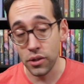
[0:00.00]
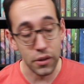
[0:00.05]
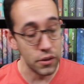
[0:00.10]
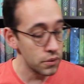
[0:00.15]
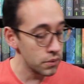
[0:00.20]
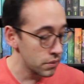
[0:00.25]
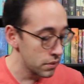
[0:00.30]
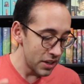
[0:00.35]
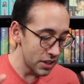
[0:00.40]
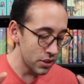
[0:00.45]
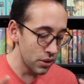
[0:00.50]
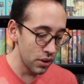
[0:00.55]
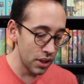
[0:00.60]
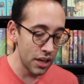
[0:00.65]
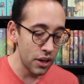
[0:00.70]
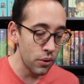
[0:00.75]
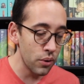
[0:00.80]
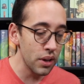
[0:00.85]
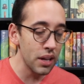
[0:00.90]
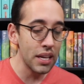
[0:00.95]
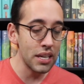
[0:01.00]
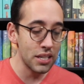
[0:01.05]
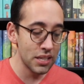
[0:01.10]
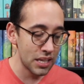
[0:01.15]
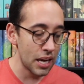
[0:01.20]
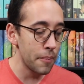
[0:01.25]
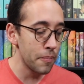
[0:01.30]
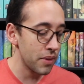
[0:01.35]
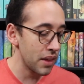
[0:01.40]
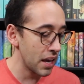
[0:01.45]
to. There's literally
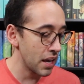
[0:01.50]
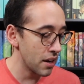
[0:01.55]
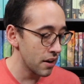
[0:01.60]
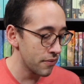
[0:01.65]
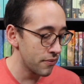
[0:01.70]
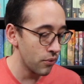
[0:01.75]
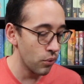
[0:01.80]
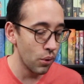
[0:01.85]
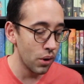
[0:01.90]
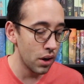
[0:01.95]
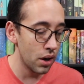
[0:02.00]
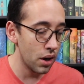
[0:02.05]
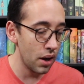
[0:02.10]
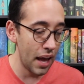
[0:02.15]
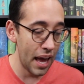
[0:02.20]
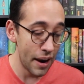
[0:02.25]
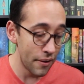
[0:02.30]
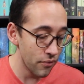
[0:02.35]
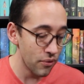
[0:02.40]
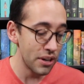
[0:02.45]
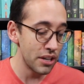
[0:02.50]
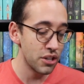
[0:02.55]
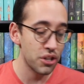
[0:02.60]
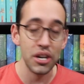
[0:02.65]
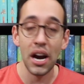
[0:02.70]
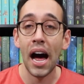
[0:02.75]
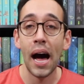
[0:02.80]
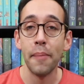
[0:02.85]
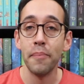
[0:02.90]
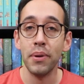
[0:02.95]
something for every
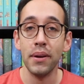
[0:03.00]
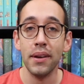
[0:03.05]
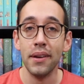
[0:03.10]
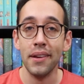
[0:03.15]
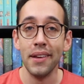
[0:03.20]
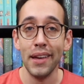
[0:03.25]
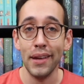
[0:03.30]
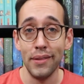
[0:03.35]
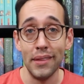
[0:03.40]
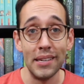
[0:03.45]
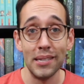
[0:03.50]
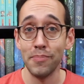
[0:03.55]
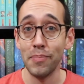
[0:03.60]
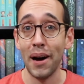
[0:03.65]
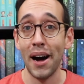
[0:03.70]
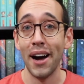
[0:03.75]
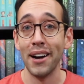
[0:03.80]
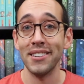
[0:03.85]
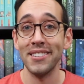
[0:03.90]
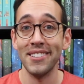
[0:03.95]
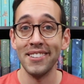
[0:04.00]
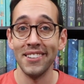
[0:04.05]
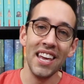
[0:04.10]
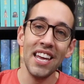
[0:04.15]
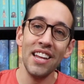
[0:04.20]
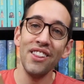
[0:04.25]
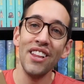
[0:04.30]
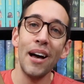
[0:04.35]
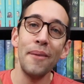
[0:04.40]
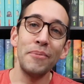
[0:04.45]
shop in this box.
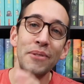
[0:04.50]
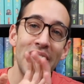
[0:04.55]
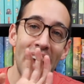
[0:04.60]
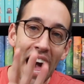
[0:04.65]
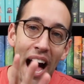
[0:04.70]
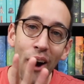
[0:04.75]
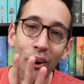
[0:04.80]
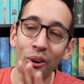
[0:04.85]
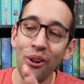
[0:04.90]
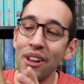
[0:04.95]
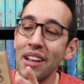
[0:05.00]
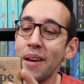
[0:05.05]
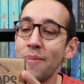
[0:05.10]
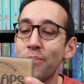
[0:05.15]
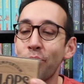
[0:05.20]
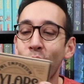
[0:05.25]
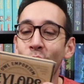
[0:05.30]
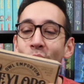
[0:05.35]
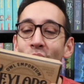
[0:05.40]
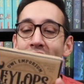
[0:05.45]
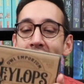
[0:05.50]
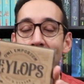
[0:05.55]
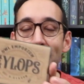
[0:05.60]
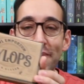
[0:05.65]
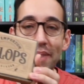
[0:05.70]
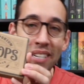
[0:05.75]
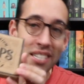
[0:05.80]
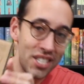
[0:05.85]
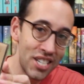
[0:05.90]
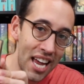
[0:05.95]
Eeylops Owl
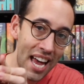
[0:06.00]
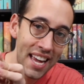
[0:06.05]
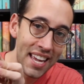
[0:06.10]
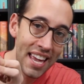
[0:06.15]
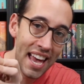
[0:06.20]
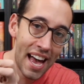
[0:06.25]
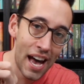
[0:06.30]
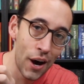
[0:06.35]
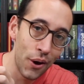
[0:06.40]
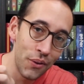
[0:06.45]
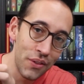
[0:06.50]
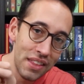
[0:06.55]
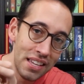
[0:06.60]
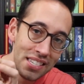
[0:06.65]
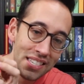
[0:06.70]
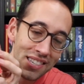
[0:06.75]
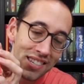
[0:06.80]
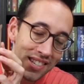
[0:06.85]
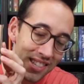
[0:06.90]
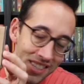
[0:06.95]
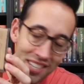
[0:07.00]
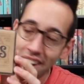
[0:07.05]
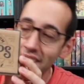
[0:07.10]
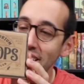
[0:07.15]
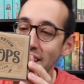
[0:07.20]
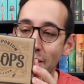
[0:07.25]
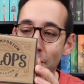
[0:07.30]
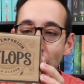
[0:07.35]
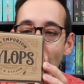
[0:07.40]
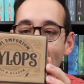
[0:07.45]
Emporium. Check out this
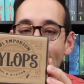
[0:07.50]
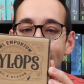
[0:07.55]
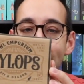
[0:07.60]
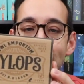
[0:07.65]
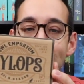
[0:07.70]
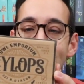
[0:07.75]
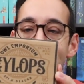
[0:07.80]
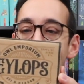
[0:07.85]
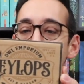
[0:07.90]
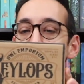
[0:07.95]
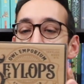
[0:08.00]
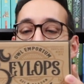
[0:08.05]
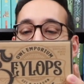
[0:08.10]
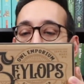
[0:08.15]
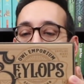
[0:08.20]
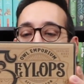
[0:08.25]
stunning box. This is